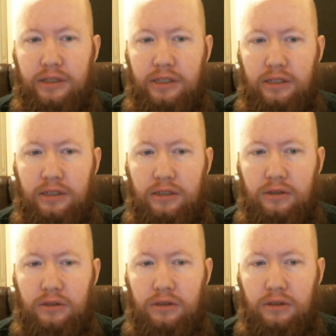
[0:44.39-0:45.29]
the
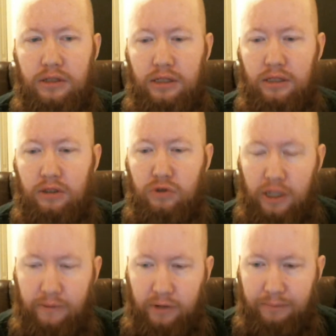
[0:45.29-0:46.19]
thing you should
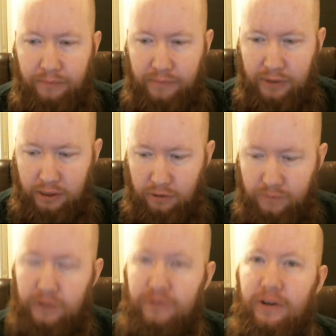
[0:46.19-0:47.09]
level up in
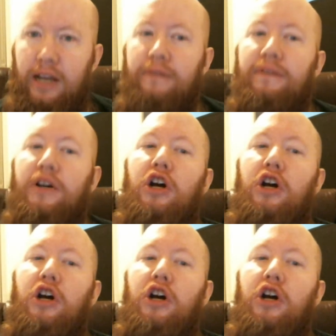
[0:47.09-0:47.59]
those first 5